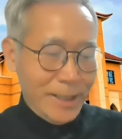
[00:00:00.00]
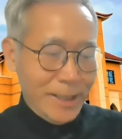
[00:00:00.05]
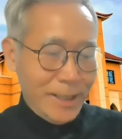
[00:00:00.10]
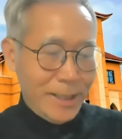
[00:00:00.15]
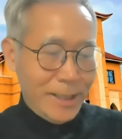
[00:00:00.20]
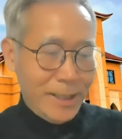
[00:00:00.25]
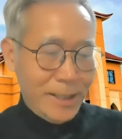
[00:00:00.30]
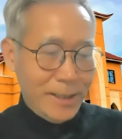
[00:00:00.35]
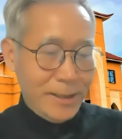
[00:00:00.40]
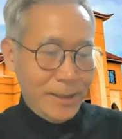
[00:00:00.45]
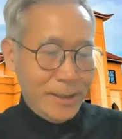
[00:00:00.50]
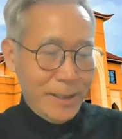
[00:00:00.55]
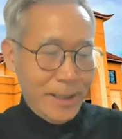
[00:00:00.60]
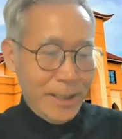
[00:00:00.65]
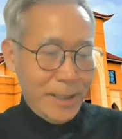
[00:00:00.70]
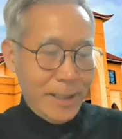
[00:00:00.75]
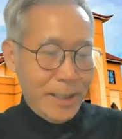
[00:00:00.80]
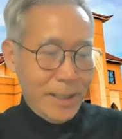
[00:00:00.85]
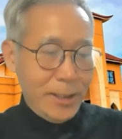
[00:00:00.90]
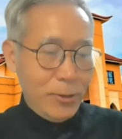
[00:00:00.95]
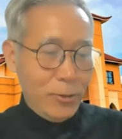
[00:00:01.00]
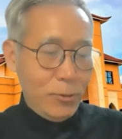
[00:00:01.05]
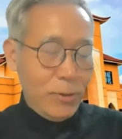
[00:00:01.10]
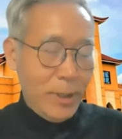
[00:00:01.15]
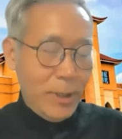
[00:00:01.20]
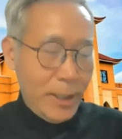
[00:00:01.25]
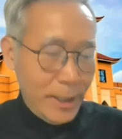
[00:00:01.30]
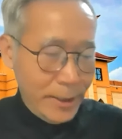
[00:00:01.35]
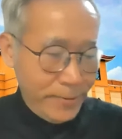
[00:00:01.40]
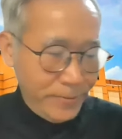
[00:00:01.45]
I
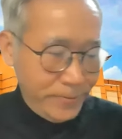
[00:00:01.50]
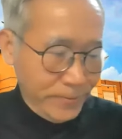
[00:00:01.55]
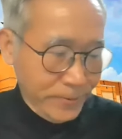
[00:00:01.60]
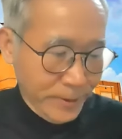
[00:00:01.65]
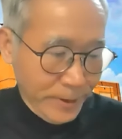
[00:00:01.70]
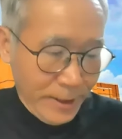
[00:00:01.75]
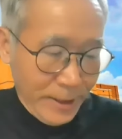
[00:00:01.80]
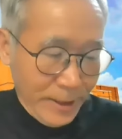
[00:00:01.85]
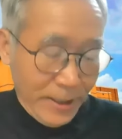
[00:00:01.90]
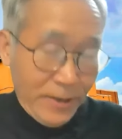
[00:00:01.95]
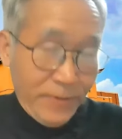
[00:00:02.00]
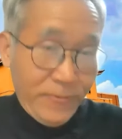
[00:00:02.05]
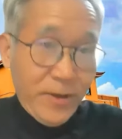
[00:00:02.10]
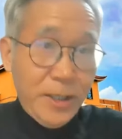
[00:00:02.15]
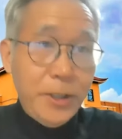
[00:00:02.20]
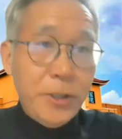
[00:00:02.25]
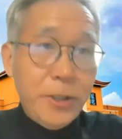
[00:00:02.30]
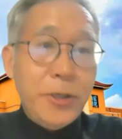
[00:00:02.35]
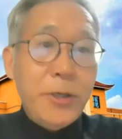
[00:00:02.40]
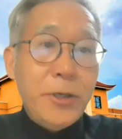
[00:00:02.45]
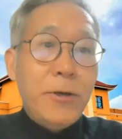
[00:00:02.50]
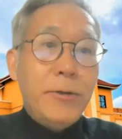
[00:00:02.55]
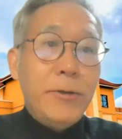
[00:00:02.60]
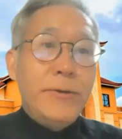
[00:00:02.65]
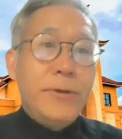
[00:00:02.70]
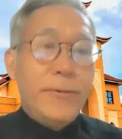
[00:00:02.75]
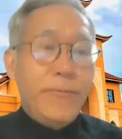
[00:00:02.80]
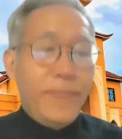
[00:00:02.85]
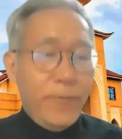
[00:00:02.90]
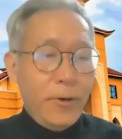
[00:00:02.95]
know Father
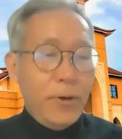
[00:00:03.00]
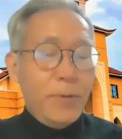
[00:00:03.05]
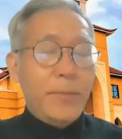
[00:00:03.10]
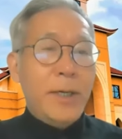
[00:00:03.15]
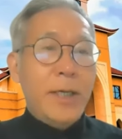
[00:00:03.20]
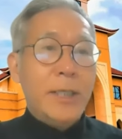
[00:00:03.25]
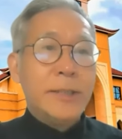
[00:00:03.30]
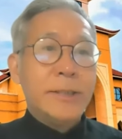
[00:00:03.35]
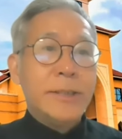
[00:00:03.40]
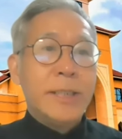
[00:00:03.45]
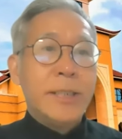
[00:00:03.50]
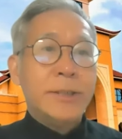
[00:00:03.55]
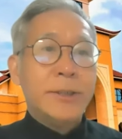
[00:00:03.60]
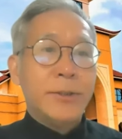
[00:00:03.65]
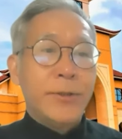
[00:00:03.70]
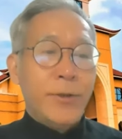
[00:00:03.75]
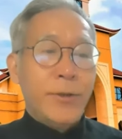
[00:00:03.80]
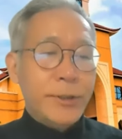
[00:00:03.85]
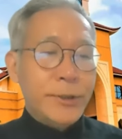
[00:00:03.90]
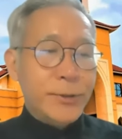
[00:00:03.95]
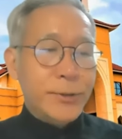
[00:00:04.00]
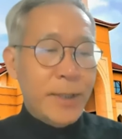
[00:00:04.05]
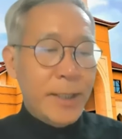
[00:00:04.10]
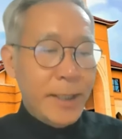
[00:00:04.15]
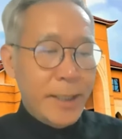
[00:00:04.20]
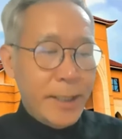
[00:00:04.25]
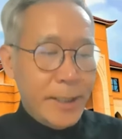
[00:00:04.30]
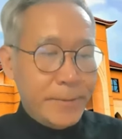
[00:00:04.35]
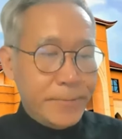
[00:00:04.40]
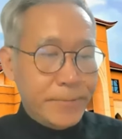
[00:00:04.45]
Yon from Central
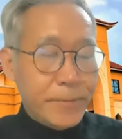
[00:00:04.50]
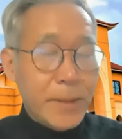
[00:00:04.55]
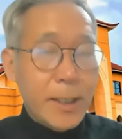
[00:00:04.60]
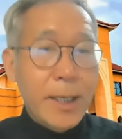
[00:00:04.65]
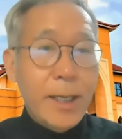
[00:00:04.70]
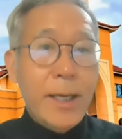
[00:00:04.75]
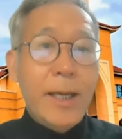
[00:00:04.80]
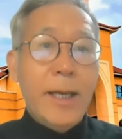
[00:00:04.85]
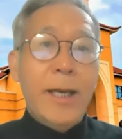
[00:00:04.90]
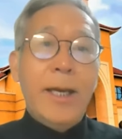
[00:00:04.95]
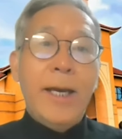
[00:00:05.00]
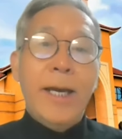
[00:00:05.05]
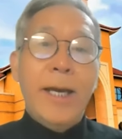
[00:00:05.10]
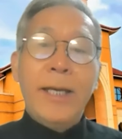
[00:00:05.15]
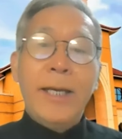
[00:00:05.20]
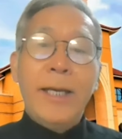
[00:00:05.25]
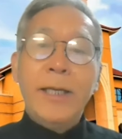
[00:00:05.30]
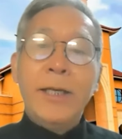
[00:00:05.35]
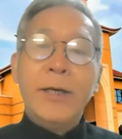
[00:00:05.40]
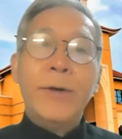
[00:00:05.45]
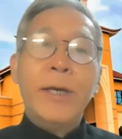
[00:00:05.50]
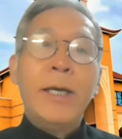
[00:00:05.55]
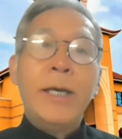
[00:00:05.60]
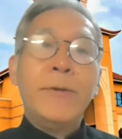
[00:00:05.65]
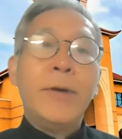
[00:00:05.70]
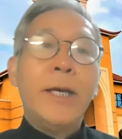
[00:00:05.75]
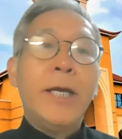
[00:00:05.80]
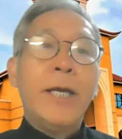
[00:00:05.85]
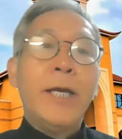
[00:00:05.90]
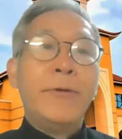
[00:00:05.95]
Australia.
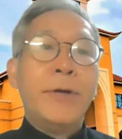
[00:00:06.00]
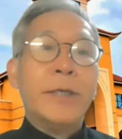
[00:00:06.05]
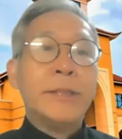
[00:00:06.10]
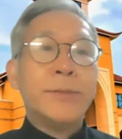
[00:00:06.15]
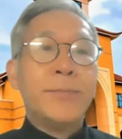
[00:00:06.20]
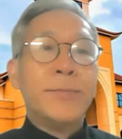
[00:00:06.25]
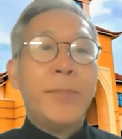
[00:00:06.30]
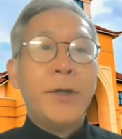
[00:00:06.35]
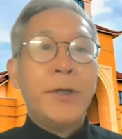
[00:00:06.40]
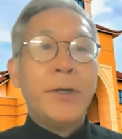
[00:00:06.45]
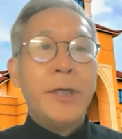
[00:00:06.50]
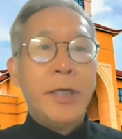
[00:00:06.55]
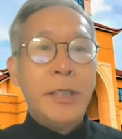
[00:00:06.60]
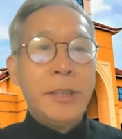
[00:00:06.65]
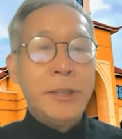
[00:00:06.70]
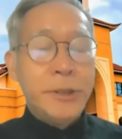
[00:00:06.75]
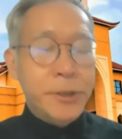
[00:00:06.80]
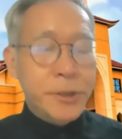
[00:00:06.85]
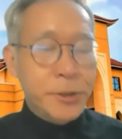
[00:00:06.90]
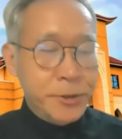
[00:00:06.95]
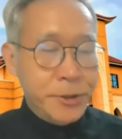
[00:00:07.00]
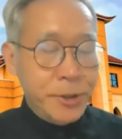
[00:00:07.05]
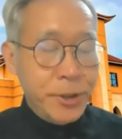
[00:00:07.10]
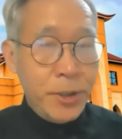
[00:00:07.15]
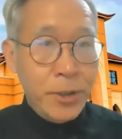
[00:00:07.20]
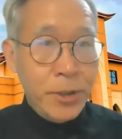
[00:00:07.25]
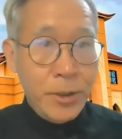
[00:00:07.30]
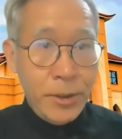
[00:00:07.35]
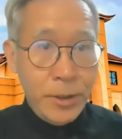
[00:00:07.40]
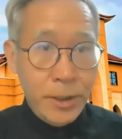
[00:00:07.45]
Anyway, in responding to
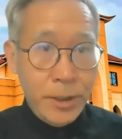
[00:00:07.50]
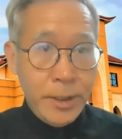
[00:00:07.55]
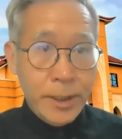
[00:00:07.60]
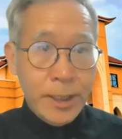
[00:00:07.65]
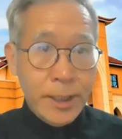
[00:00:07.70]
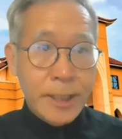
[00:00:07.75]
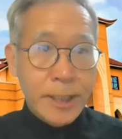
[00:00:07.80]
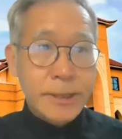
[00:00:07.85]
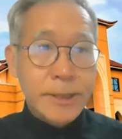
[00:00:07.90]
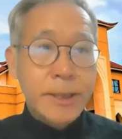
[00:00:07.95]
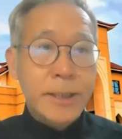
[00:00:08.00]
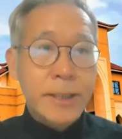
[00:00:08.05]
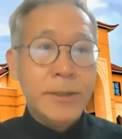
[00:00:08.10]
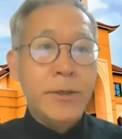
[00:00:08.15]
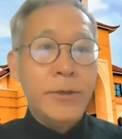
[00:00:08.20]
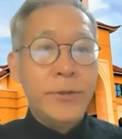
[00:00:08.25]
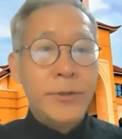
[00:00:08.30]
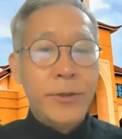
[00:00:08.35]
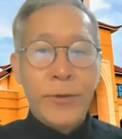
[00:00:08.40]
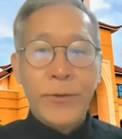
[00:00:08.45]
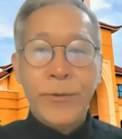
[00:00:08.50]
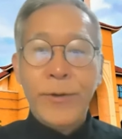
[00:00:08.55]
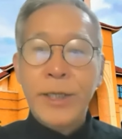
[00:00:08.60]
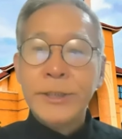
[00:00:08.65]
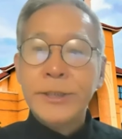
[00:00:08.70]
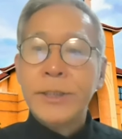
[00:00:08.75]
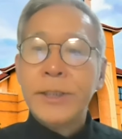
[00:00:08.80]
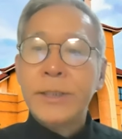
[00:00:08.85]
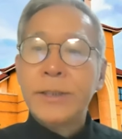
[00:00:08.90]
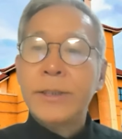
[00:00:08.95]
your concern or your
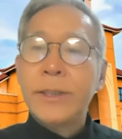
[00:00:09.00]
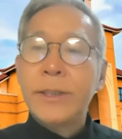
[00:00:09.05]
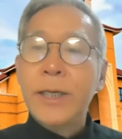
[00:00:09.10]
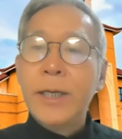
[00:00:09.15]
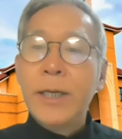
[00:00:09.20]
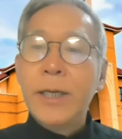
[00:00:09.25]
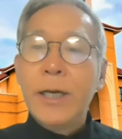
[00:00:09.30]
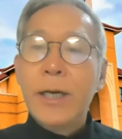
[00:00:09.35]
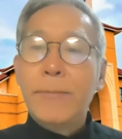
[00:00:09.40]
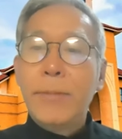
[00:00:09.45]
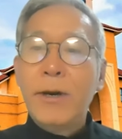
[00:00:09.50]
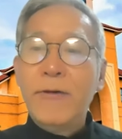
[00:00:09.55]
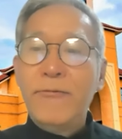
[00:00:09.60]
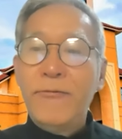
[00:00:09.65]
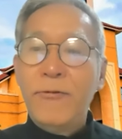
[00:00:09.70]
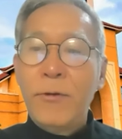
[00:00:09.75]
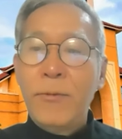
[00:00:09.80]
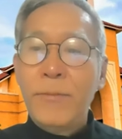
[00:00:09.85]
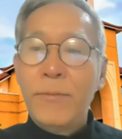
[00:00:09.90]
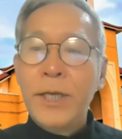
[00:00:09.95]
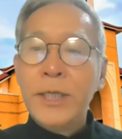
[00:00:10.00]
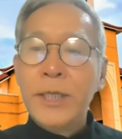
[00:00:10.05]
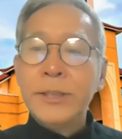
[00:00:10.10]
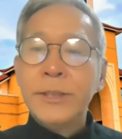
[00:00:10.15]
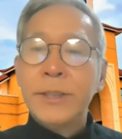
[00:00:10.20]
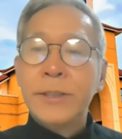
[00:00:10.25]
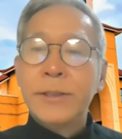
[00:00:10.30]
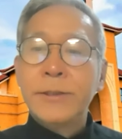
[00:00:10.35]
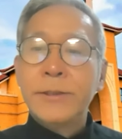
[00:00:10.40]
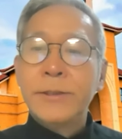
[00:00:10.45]
question about
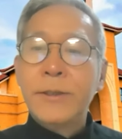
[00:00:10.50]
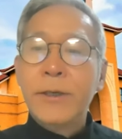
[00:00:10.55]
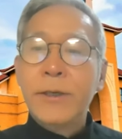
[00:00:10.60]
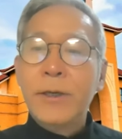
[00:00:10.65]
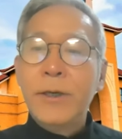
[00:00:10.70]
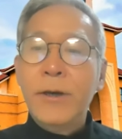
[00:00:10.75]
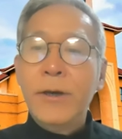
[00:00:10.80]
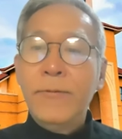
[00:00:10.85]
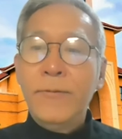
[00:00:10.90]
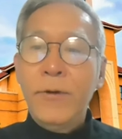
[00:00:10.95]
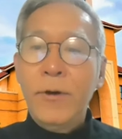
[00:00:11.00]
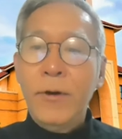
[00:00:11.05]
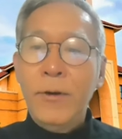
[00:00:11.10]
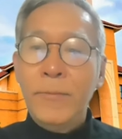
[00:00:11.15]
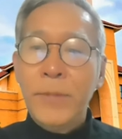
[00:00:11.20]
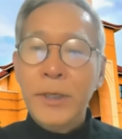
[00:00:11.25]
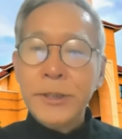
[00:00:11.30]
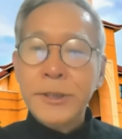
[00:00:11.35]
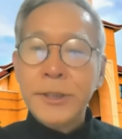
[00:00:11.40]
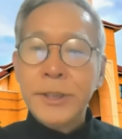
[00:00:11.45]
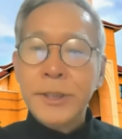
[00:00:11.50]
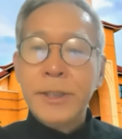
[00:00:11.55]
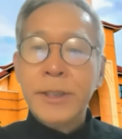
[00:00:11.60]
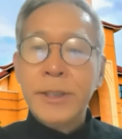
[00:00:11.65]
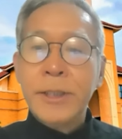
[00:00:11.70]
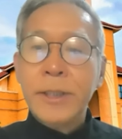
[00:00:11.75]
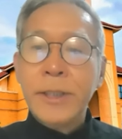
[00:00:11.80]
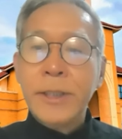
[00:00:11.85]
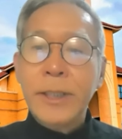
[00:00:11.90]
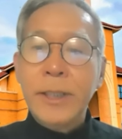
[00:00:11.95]
formation for
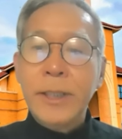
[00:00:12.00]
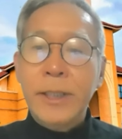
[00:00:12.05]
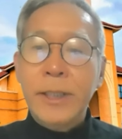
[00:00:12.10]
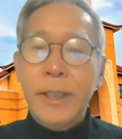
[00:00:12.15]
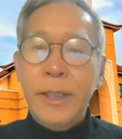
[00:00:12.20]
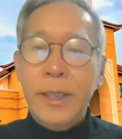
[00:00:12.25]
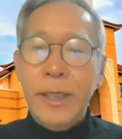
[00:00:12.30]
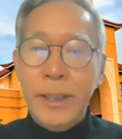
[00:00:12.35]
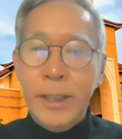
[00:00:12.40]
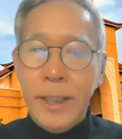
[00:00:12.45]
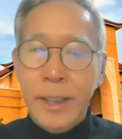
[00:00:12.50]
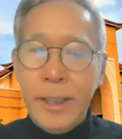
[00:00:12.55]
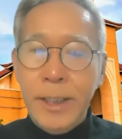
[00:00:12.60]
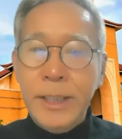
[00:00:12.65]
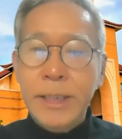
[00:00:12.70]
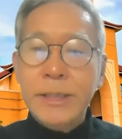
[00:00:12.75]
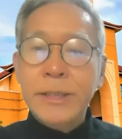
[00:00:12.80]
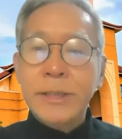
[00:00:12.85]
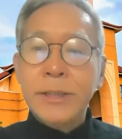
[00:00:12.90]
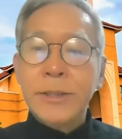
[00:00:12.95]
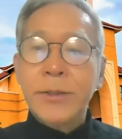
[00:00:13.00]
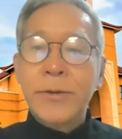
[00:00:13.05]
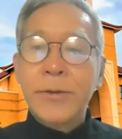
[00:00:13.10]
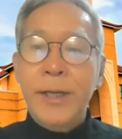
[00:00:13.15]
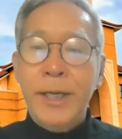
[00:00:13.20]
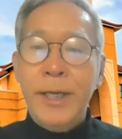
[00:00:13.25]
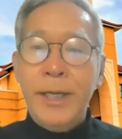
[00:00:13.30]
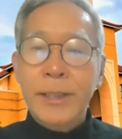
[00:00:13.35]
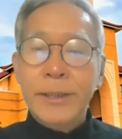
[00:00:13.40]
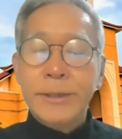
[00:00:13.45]
mission in the digital
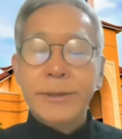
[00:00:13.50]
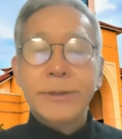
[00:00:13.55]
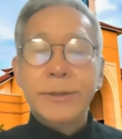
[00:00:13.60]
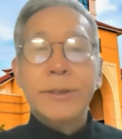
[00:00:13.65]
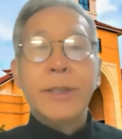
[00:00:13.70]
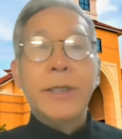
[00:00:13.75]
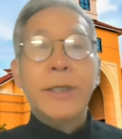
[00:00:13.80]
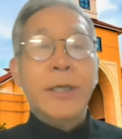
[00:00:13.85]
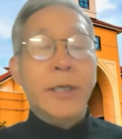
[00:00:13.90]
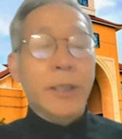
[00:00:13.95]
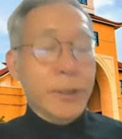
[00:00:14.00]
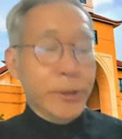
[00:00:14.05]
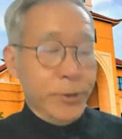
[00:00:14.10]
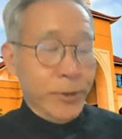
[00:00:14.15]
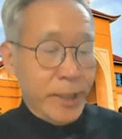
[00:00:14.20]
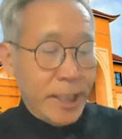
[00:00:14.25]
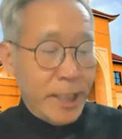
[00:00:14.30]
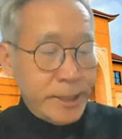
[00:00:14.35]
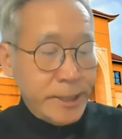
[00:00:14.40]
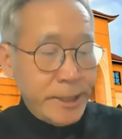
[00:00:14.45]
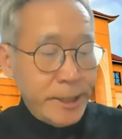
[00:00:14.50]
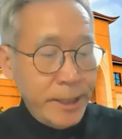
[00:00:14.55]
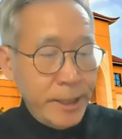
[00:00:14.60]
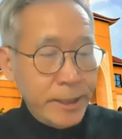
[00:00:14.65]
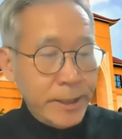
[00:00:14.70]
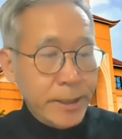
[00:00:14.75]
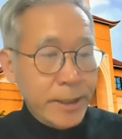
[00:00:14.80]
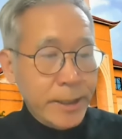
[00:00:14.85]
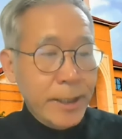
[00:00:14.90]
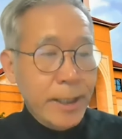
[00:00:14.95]
age, you can see
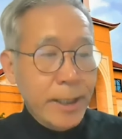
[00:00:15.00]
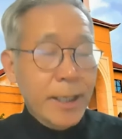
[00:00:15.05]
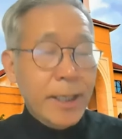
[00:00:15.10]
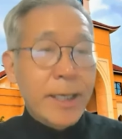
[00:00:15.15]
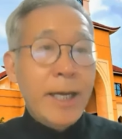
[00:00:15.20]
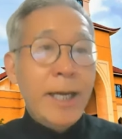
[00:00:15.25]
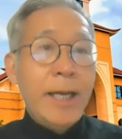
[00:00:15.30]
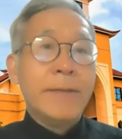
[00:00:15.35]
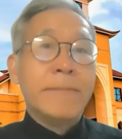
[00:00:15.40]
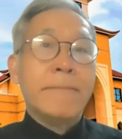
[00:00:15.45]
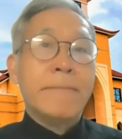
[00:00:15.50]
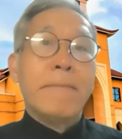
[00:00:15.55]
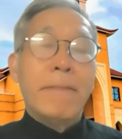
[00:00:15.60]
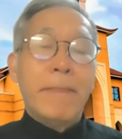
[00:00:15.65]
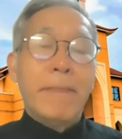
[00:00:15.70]
it again.